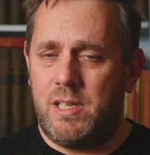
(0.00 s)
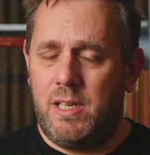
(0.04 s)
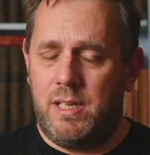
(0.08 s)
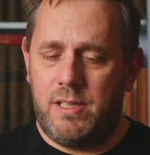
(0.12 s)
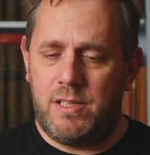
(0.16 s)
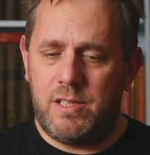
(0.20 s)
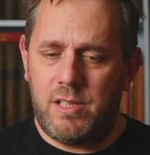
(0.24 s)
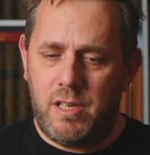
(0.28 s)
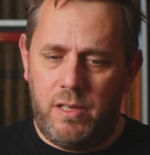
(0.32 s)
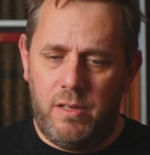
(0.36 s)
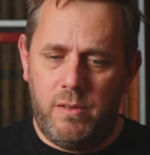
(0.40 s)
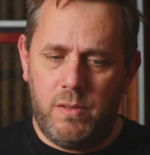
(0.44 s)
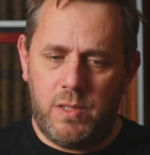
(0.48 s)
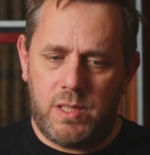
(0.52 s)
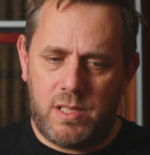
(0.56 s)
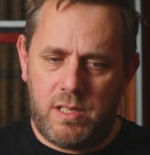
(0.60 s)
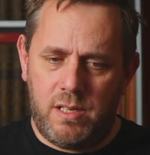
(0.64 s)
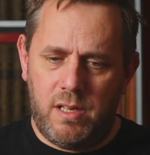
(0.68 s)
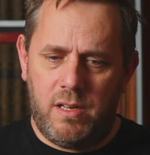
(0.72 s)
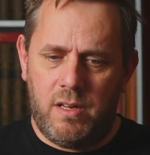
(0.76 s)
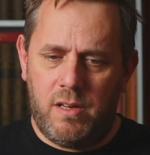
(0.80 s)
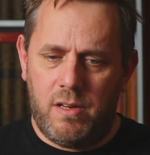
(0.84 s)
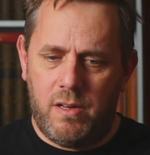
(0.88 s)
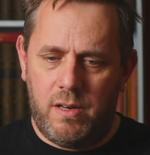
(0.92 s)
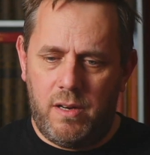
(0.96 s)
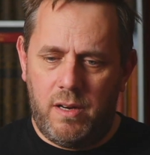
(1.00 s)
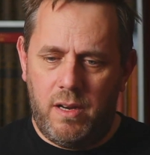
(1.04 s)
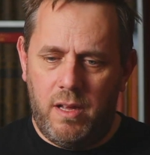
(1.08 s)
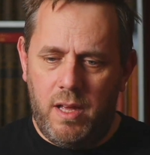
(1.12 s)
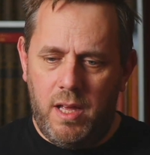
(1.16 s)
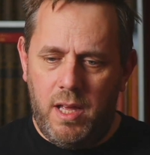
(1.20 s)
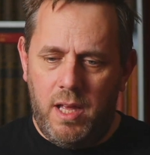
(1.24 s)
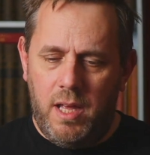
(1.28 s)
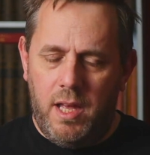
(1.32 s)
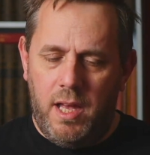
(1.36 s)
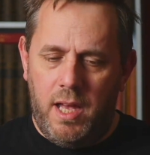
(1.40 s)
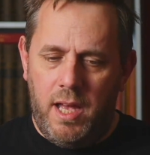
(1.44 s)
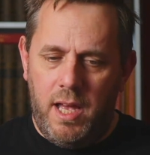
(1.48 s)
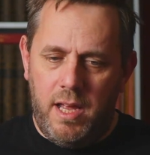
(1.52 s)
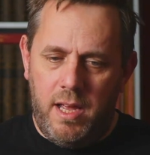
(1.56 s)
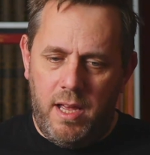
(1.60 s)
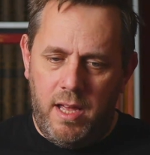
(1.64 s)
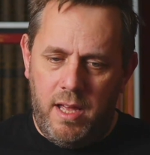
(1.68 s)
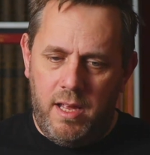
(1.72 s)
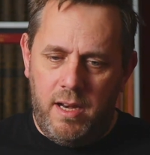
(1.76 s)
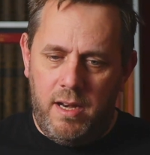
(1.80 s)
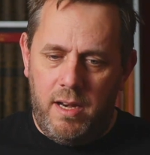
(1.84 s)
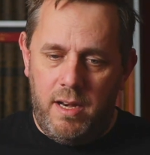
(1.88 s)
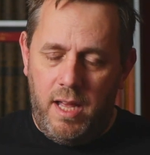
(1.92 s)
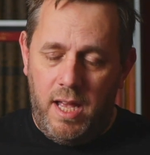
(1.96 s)
So you start
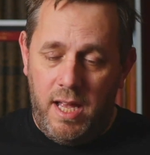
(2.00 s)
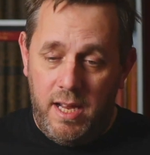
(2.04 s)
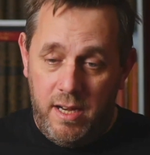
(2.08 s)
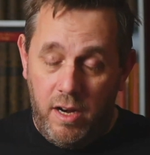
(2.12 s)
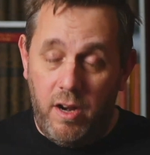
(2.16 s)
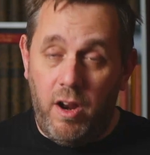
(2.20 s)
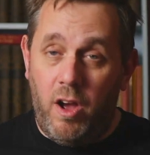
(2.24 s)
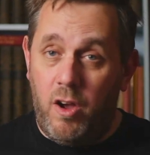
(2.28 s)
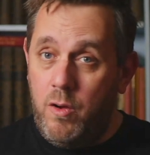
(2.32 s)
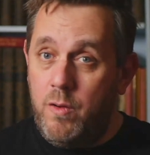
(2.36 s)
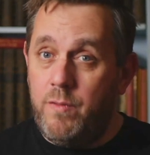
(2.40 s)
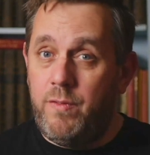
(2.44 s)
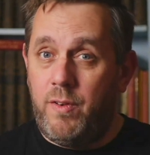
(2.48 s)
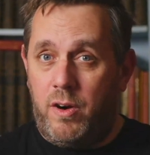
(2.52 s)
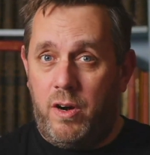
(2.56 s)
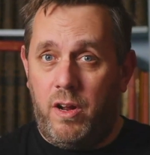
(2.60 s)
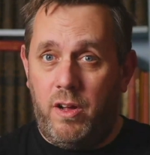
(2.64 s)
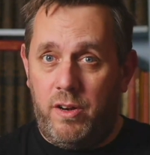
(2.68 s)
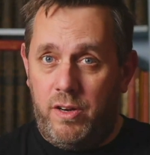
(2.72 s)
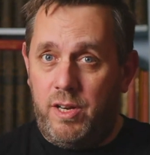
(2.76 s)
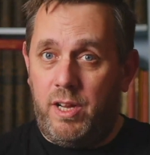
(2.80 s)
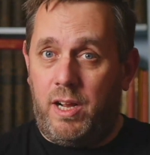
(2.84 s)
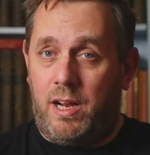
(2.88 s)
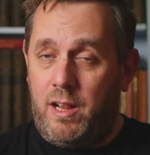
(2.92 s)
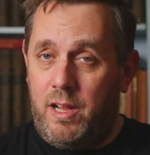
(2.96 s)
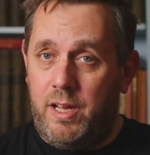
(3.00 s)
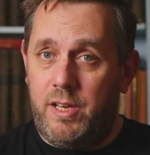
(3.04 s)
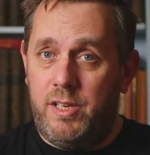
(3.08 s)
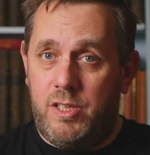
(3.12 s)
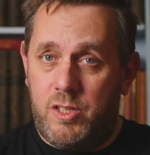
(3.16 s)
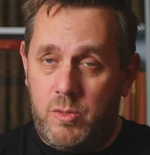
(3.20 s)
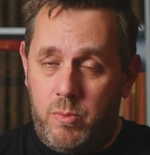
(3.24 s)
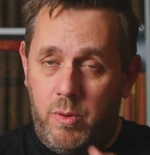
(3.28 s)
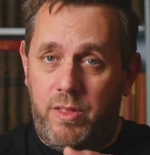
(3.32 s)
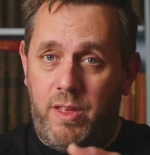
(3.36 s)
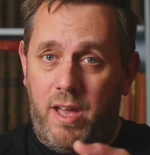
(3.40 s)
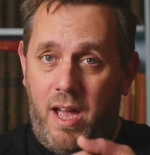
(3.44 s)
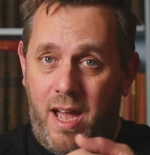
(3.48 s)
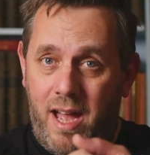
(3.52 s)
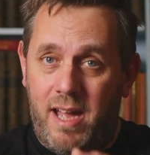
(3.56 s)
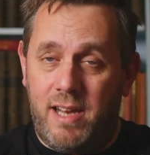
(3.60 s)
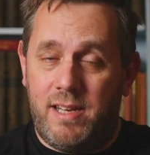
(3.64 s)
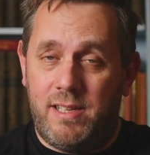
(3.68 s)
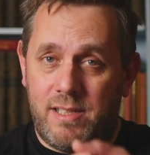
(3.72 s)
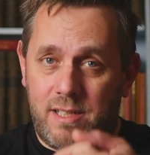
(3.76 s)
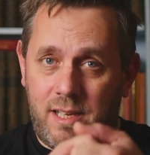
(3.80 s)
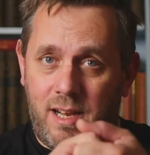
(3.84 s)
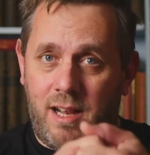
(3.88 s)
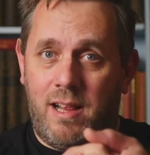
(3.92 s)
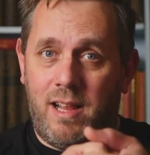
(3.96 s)
in an over and under clinch with your hands
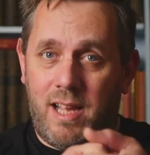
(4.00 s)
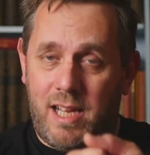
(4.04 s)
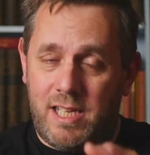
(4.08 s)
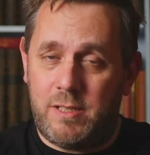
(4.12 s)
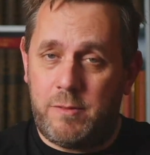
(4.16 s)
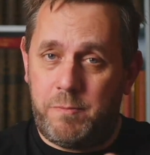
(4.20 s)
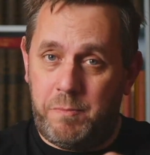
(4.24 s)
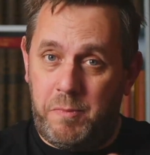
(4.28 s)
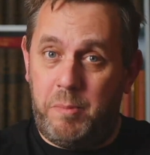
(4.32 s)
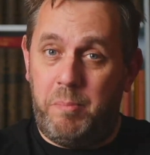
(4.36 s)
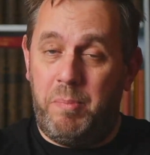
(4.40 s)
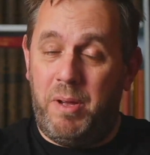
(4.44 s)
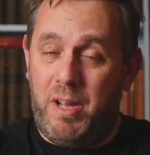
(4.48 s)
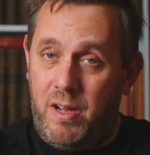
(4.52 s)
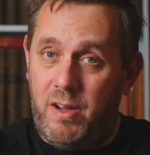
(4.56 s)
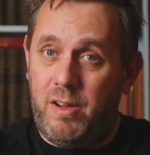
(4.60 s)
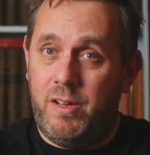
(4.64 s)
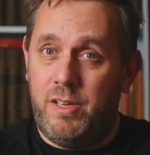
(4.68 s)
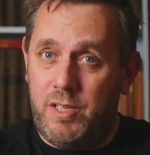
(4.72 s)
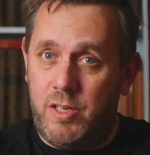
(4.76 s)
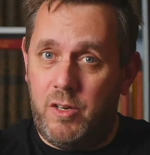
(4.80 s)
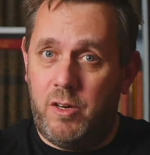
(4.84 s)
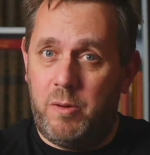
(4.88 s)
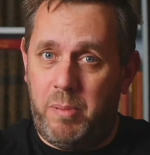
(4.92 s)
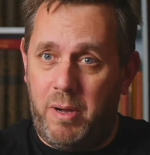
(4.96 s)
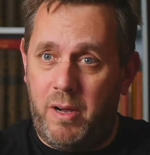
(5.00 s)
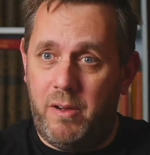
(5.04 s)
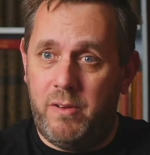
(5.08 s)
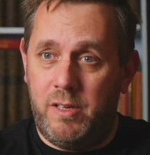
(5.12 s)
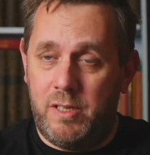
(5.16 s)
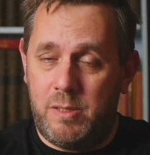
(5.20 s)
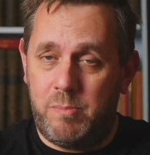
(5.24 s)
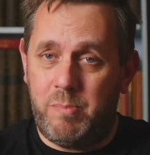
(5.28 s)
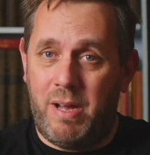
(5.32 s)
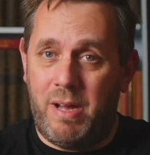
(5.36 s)
clasped behind your opponent's back.